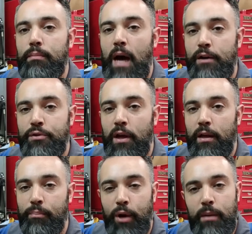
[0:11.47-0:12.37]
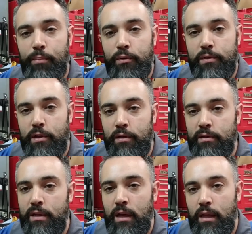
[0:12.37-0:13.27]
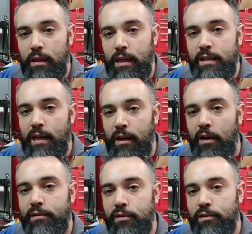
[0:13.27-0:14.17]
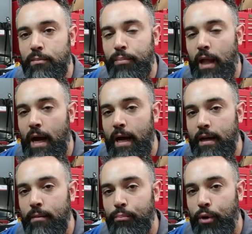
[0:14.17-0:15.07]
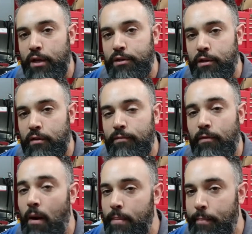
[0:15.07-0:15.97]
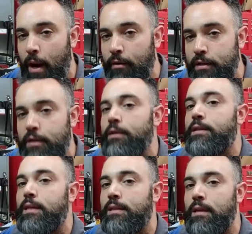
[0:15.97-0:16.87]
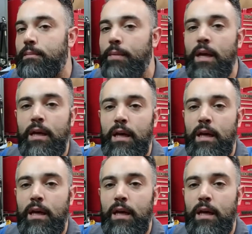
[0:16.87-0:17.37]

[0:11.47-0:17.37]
hydraulic brake boosters, these can also supply pressure from the power steering system